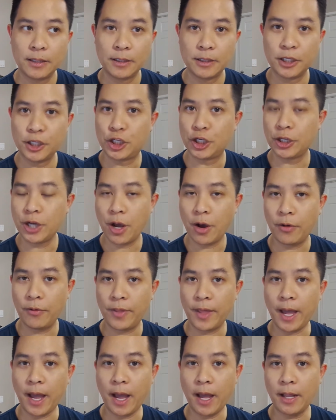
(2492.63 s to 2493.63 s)
did you know
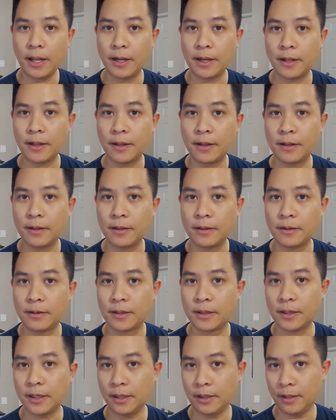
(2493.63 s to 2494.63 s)
that
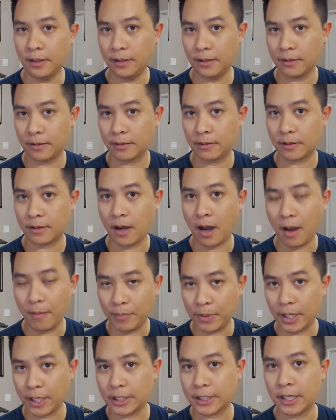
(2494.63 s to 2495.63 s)
the
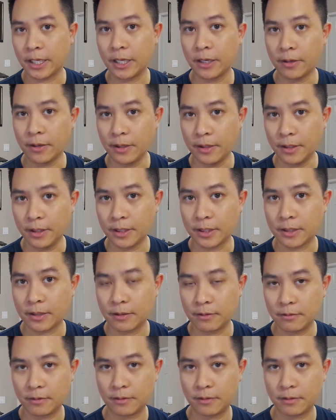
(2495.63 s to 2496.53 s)
complex that you're in this